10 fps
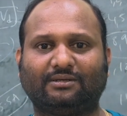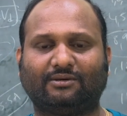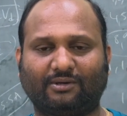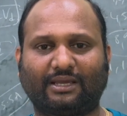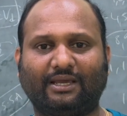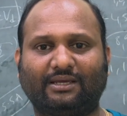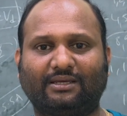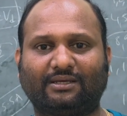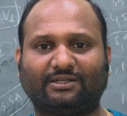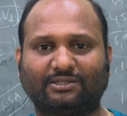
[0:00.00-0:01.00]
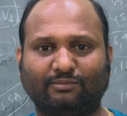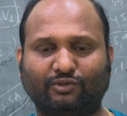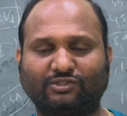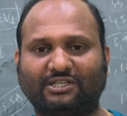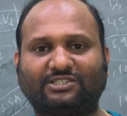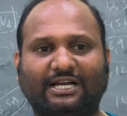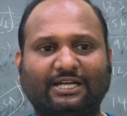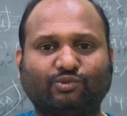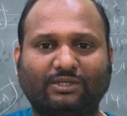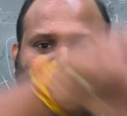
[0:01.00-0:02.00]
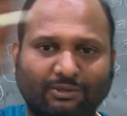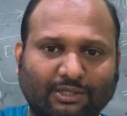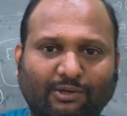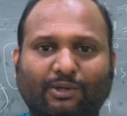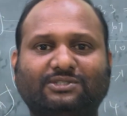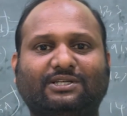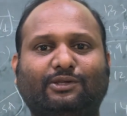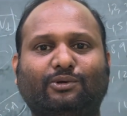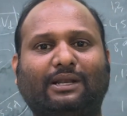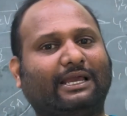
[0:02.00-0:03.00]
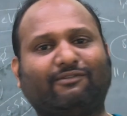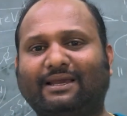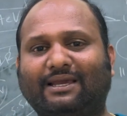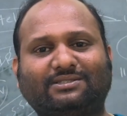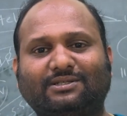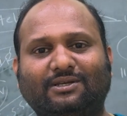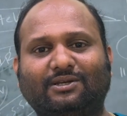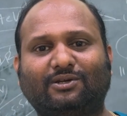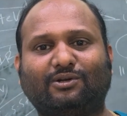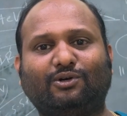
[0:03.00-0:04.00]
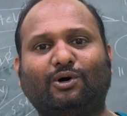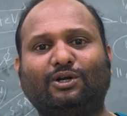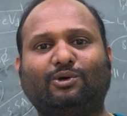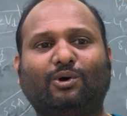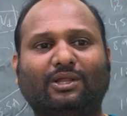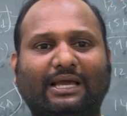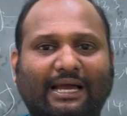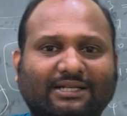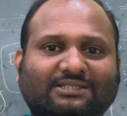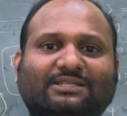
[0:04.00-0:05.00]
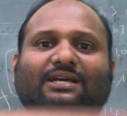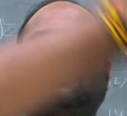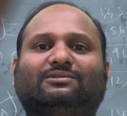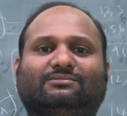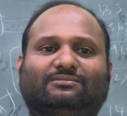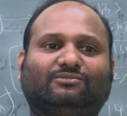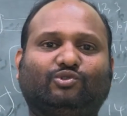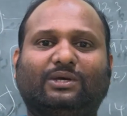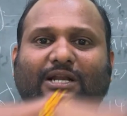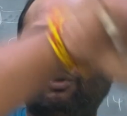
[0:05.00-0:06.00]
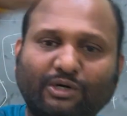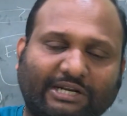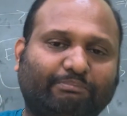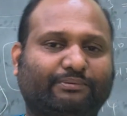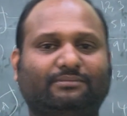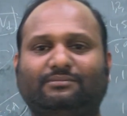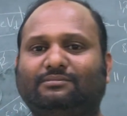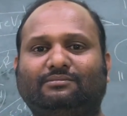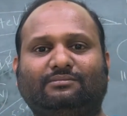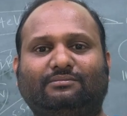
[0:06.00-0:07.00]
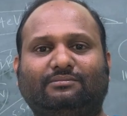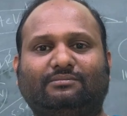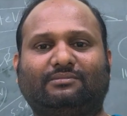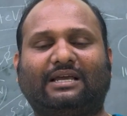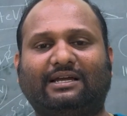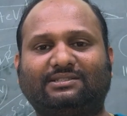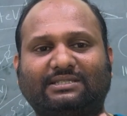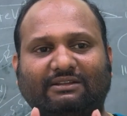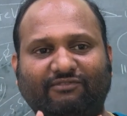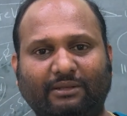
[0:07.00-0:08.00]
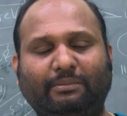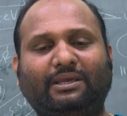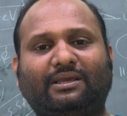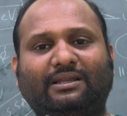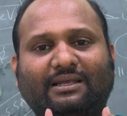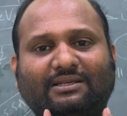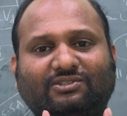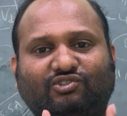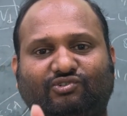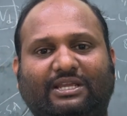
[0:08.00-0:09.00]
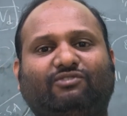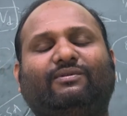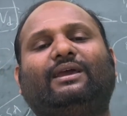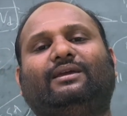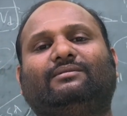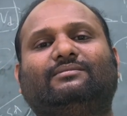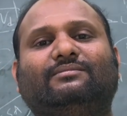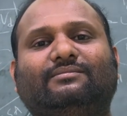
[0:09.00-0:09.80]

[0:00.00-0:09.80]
Okay, it moves the charge once round the closed circuit. Likewise, don't go the answer to a round trip. The answer will be in a straight way.